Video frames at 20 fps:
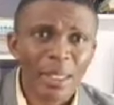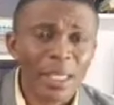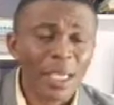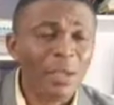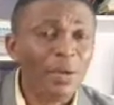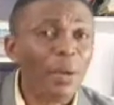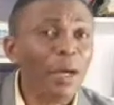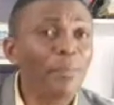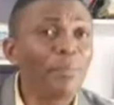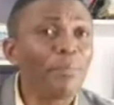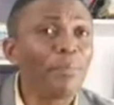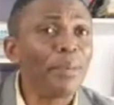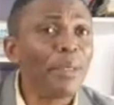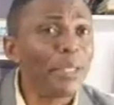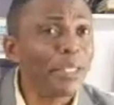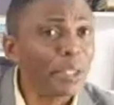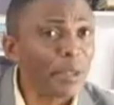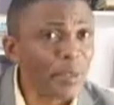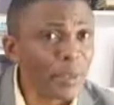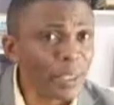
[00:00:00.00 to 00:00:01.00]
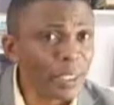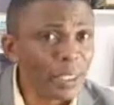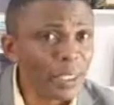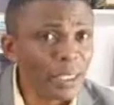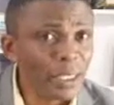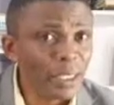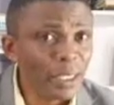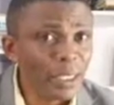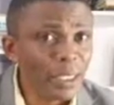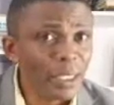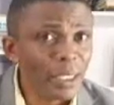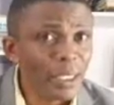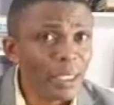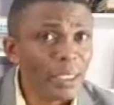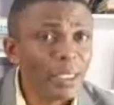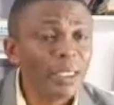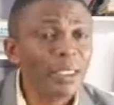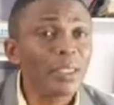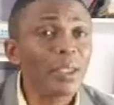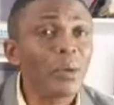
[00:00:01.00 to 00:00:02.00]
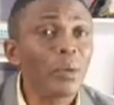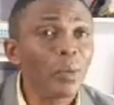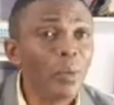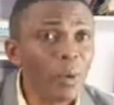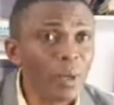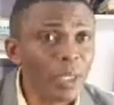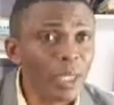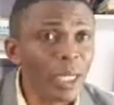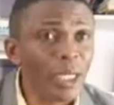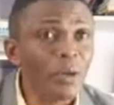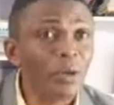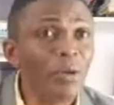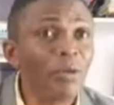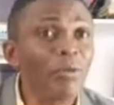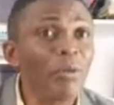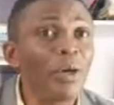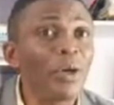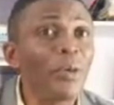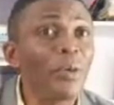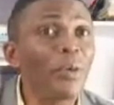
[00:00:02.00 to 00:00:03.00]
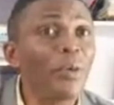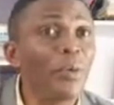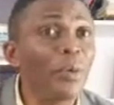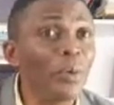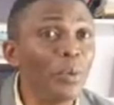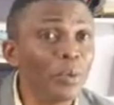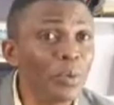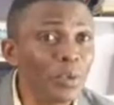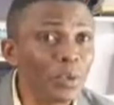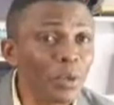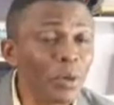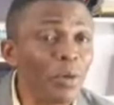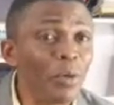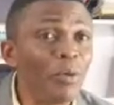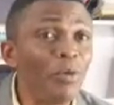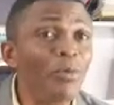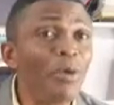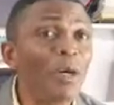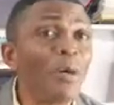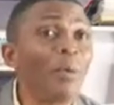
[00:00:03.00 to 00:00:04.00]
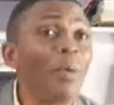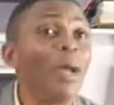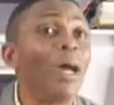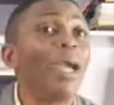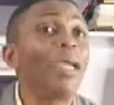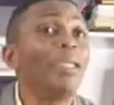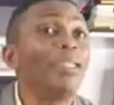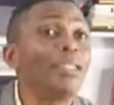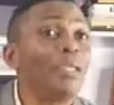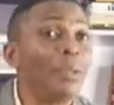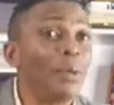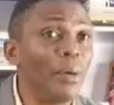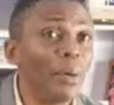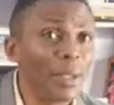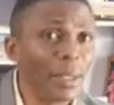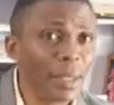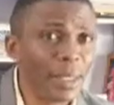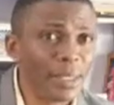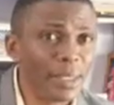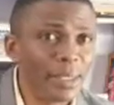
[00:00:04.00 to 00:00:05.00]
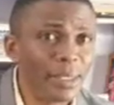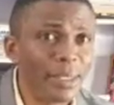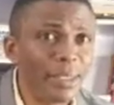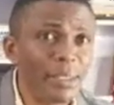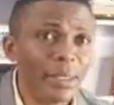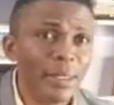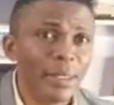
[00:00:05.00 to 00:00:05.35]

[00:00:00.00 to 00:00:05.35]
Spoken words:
that you have peace with, is the one that overrules or overrides others.